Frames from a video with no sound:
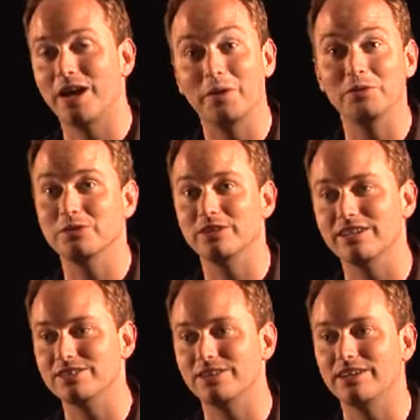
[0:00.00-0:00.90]
When I was
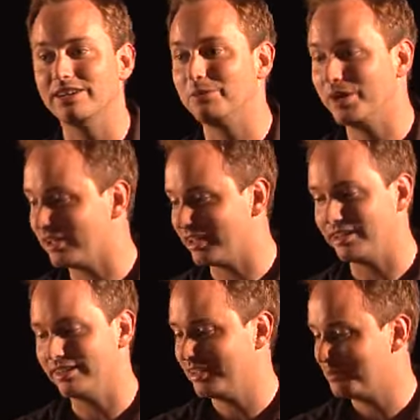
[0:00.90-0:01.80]
learning guitar, you know, we all
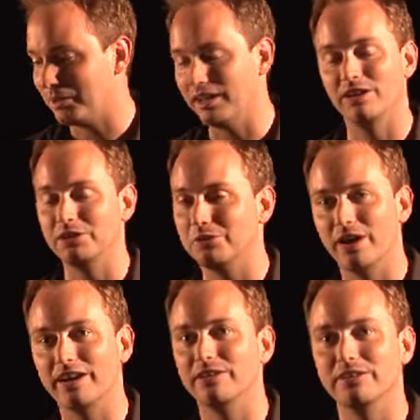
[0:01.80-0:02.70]
had to play along to a
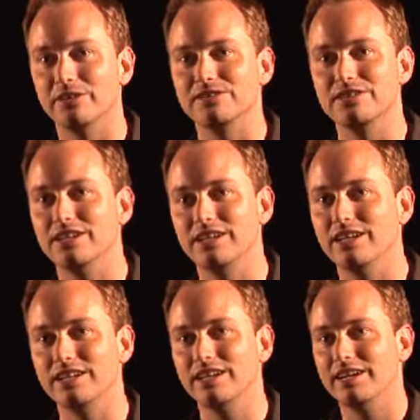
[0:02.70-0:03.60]
record or a
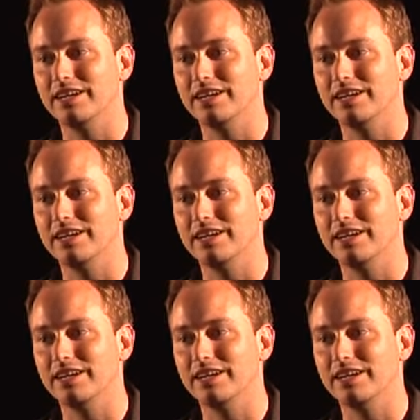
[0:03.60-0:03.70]
CD,